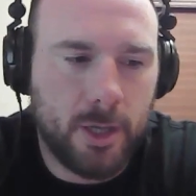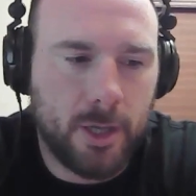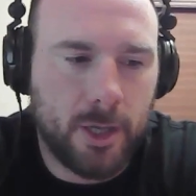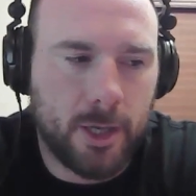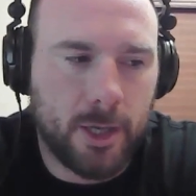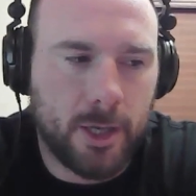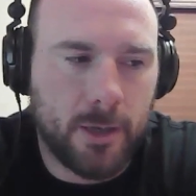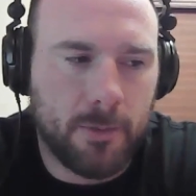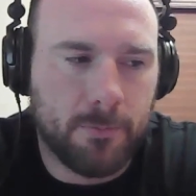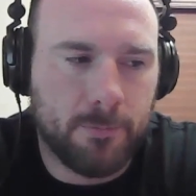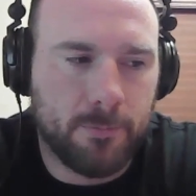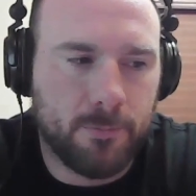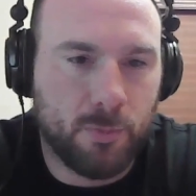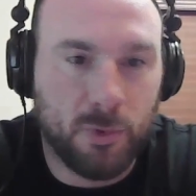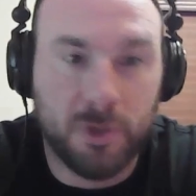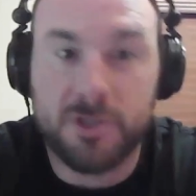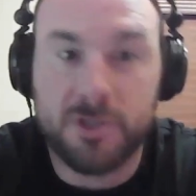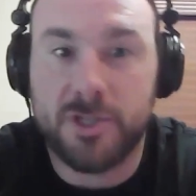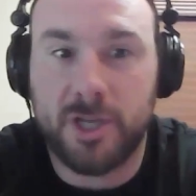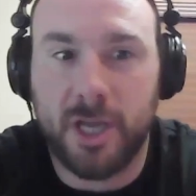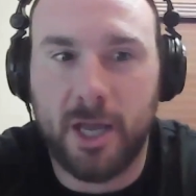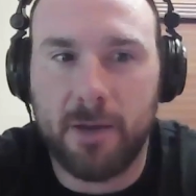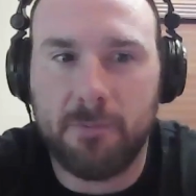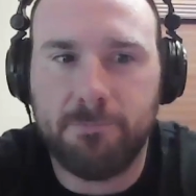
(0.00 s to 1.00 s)

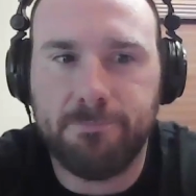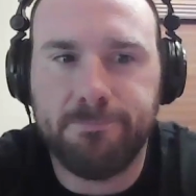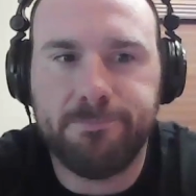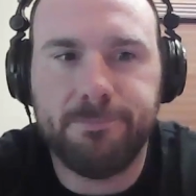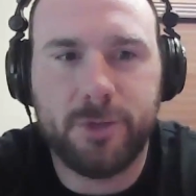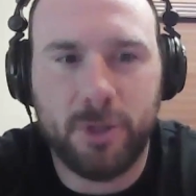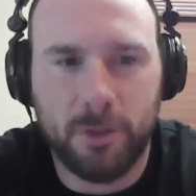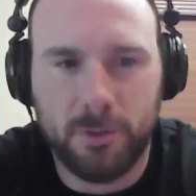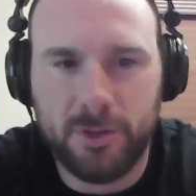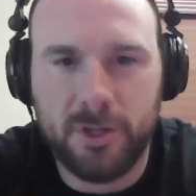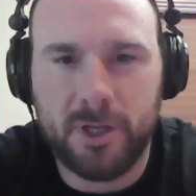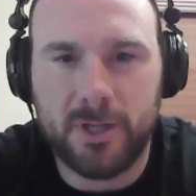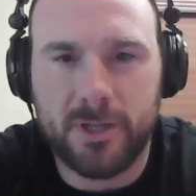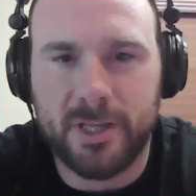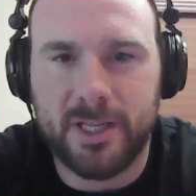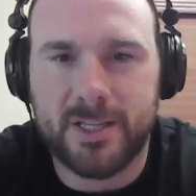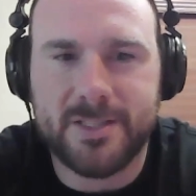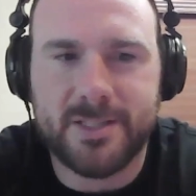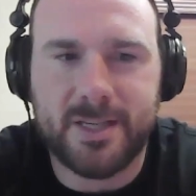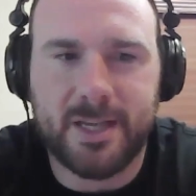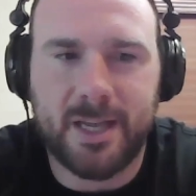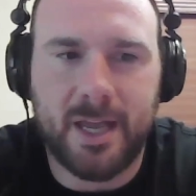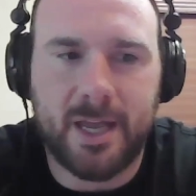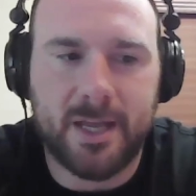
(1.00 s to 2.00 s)
Once again, don't think
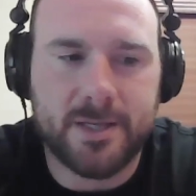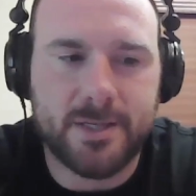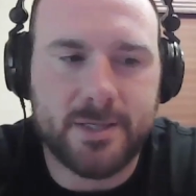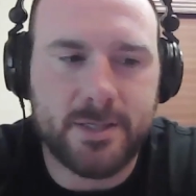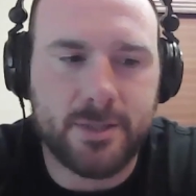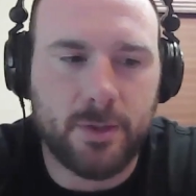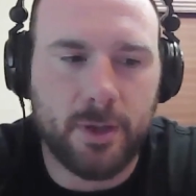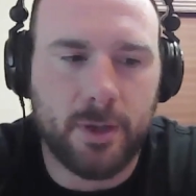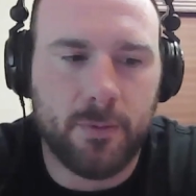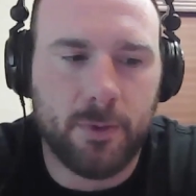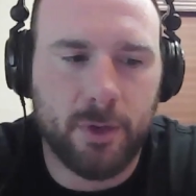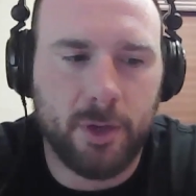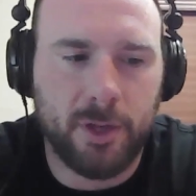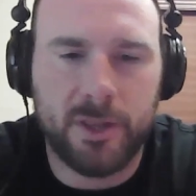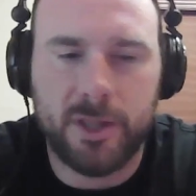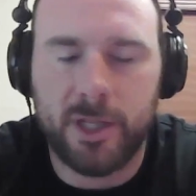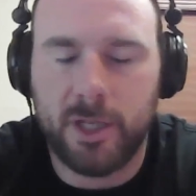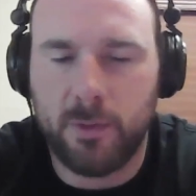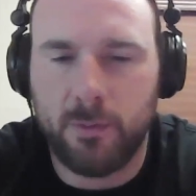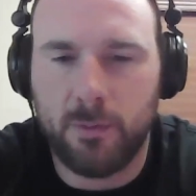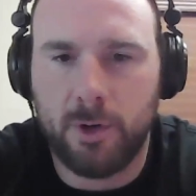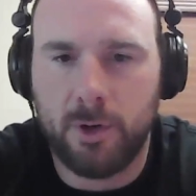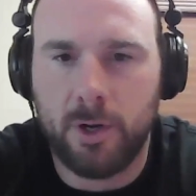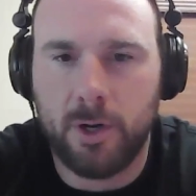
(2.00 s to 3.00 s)
that's the case. So I really
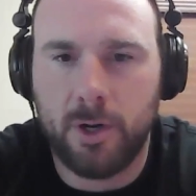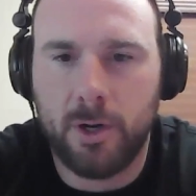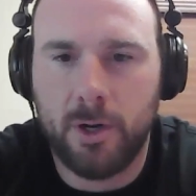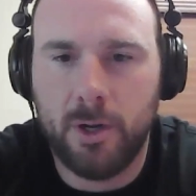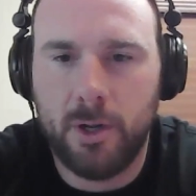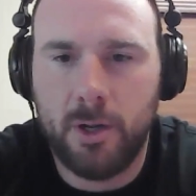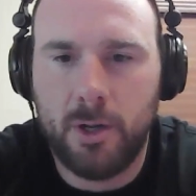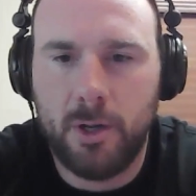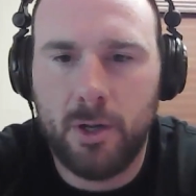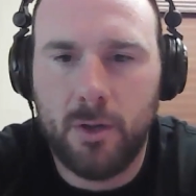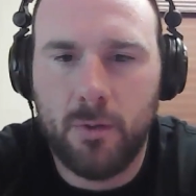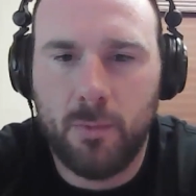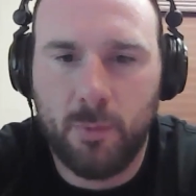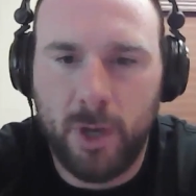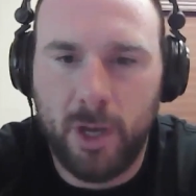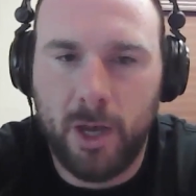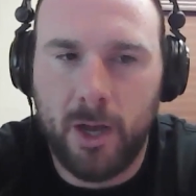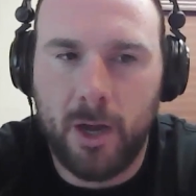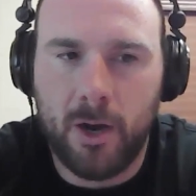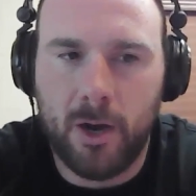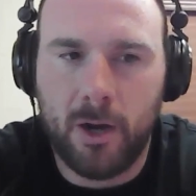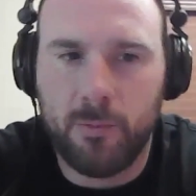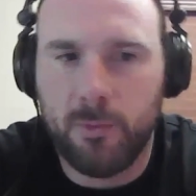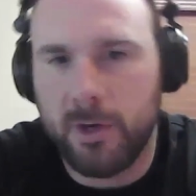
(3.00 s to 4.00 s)
think where we
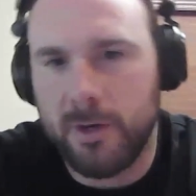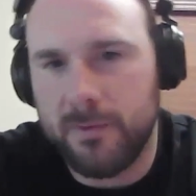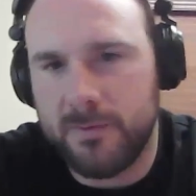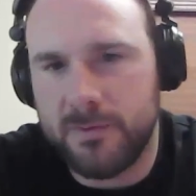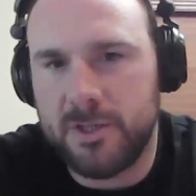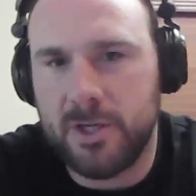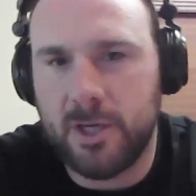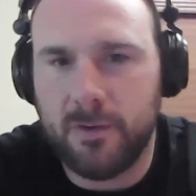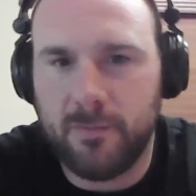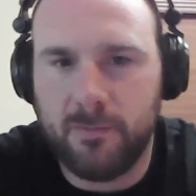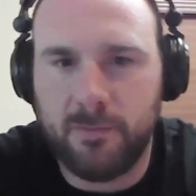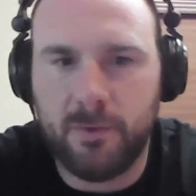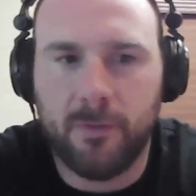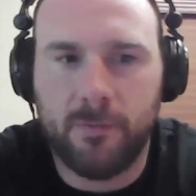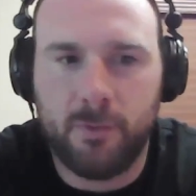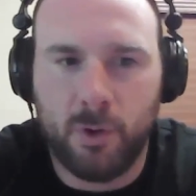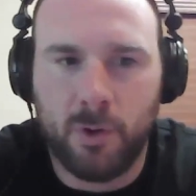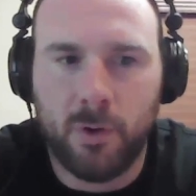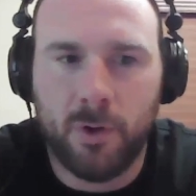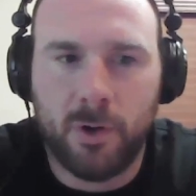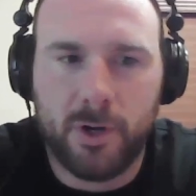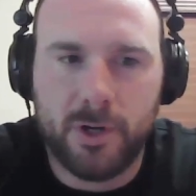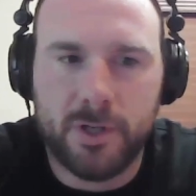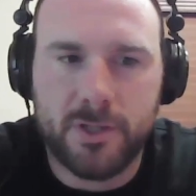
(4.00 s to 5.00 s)
are and what I've seen of
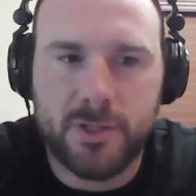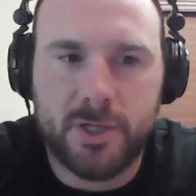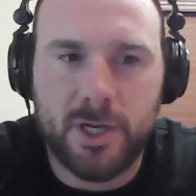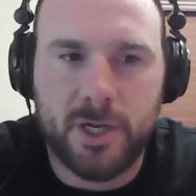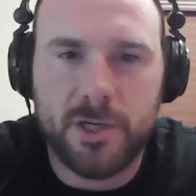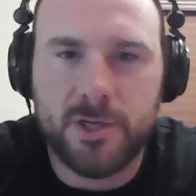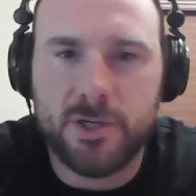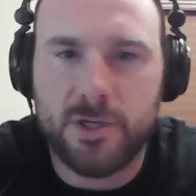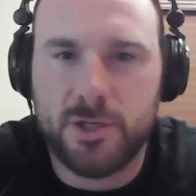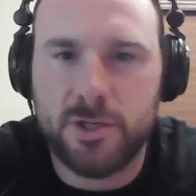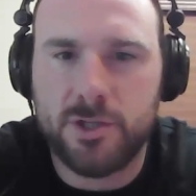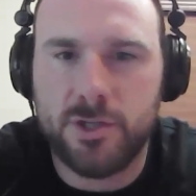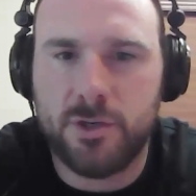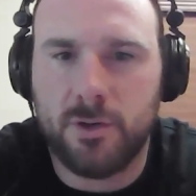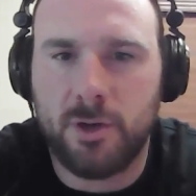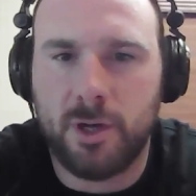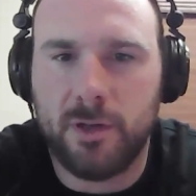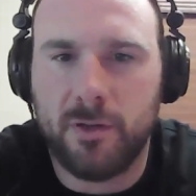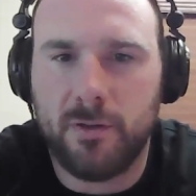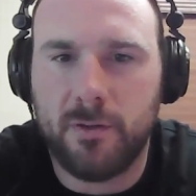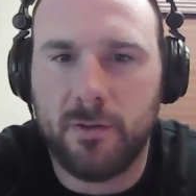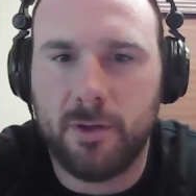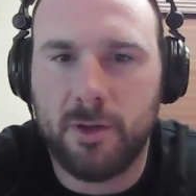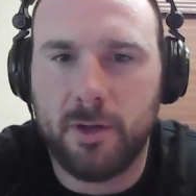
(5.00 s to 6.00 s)
your organization is you're
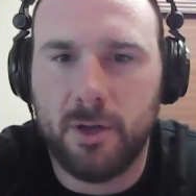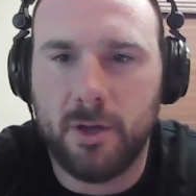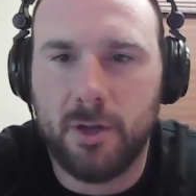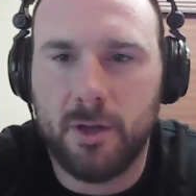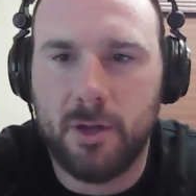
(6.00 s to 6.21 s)
on